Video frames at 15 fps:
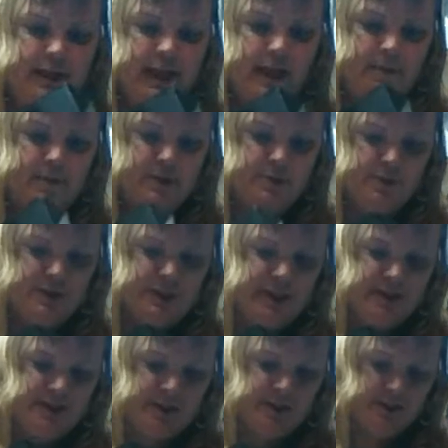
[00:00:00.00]
it now because once
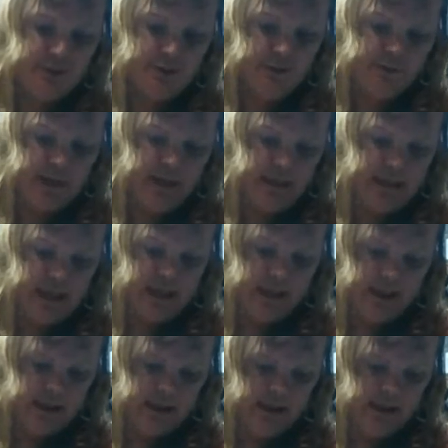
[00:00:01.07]
I start doing the painting, it's